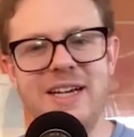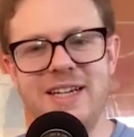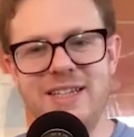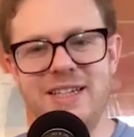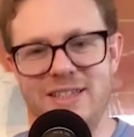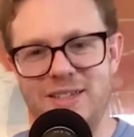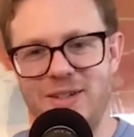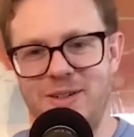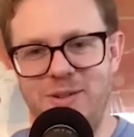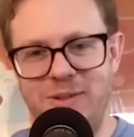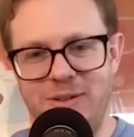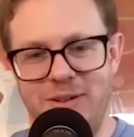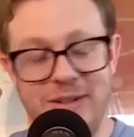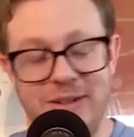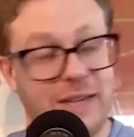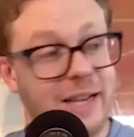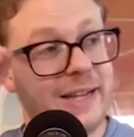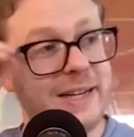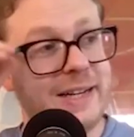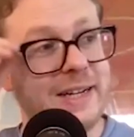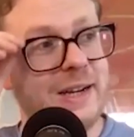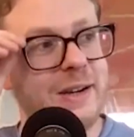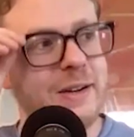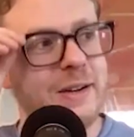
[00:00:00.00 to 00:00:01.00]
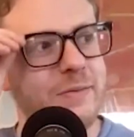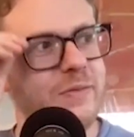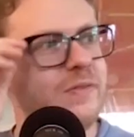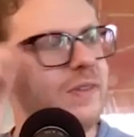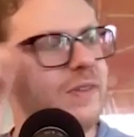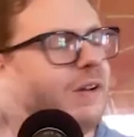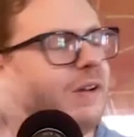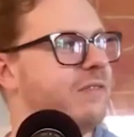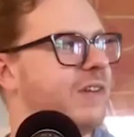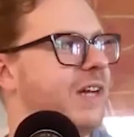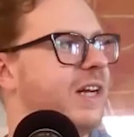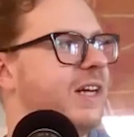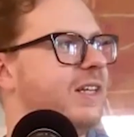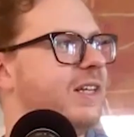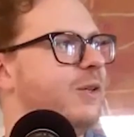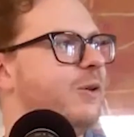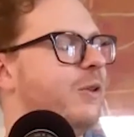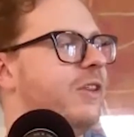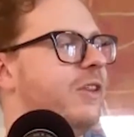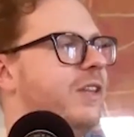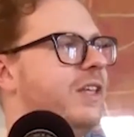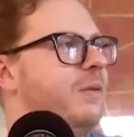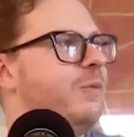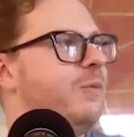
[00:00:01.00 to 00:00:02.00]
So, okay, now I've got a new
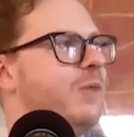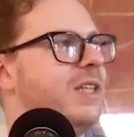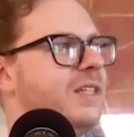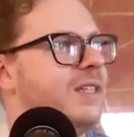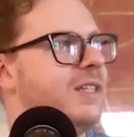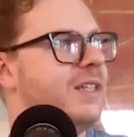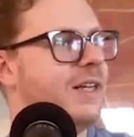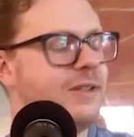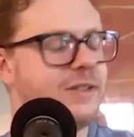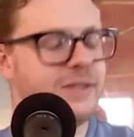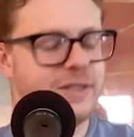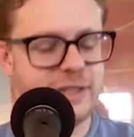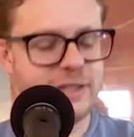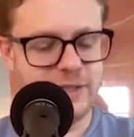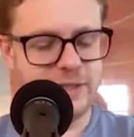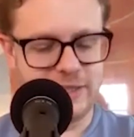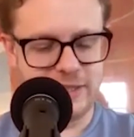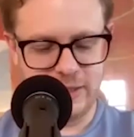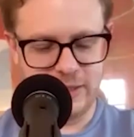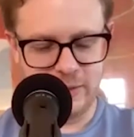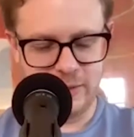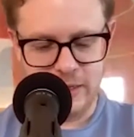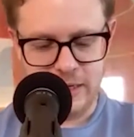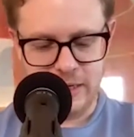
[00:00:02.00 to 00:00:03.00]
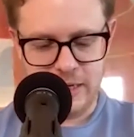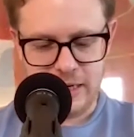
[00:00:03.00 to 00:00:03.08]
theme with these titles. Good to know.